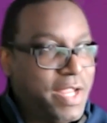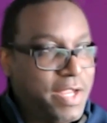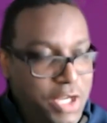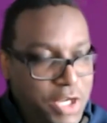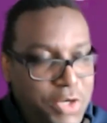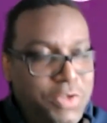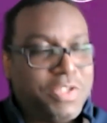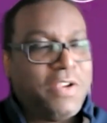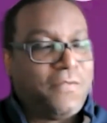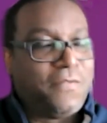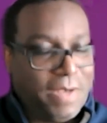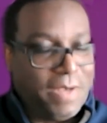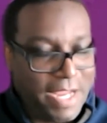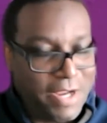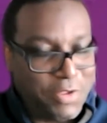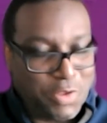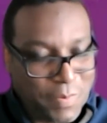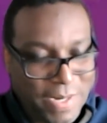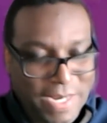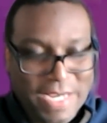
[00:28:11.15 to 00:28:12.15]
using
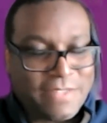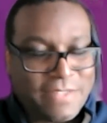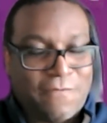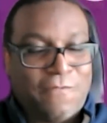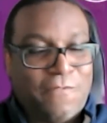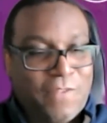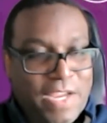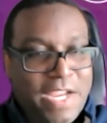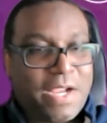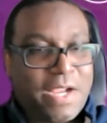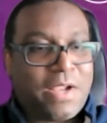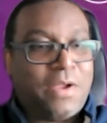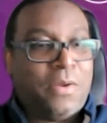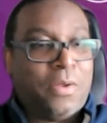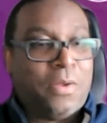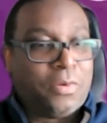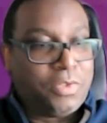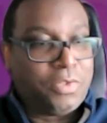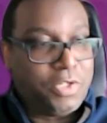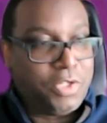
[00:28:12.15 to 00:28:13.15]
philanthropy as a
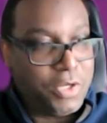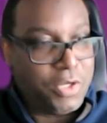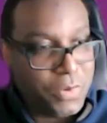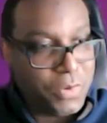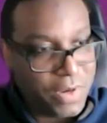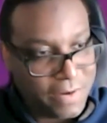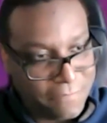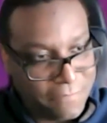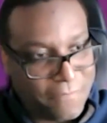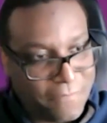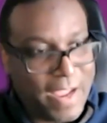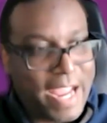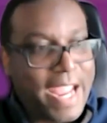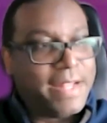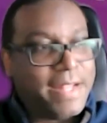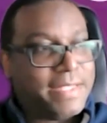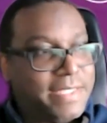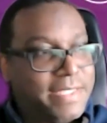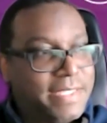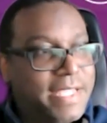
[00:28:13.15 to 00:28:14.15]
vehicle to
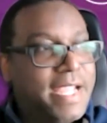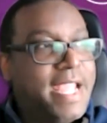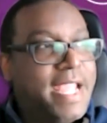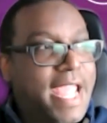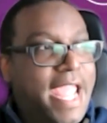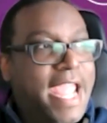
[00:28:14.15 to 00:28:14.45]
advance